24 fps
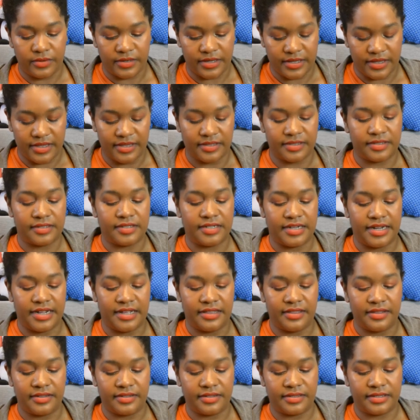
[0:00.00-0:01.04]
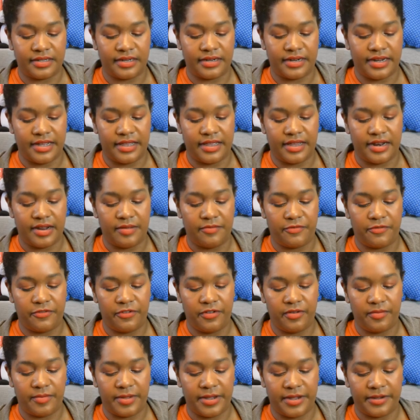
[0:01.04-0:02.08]
this day, this Sunday that I'm
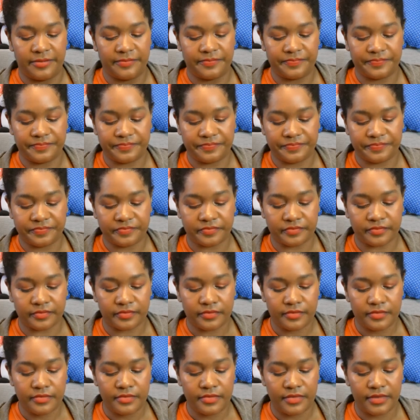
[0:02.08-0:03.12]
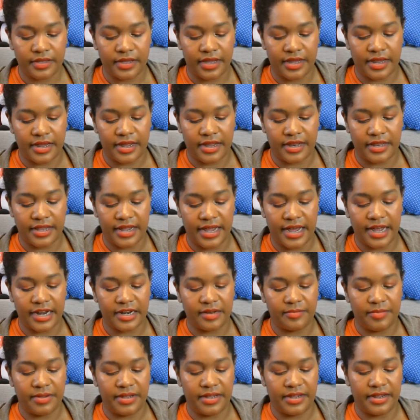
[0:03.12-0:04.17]
filming, and they had to
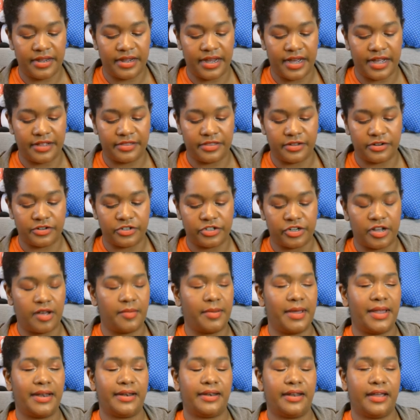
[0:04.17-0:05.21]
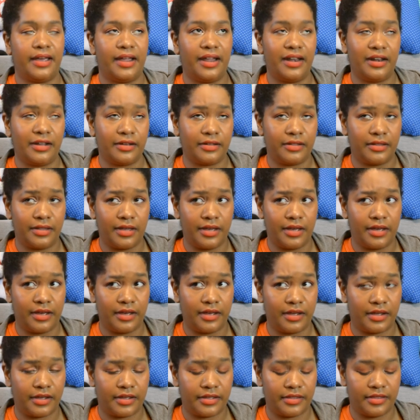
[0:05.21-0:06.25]
be at their job at nine
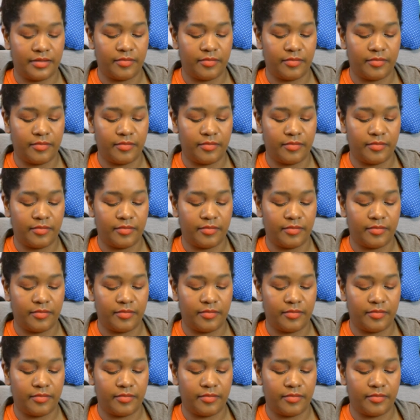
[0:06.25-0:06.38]
o'clock in the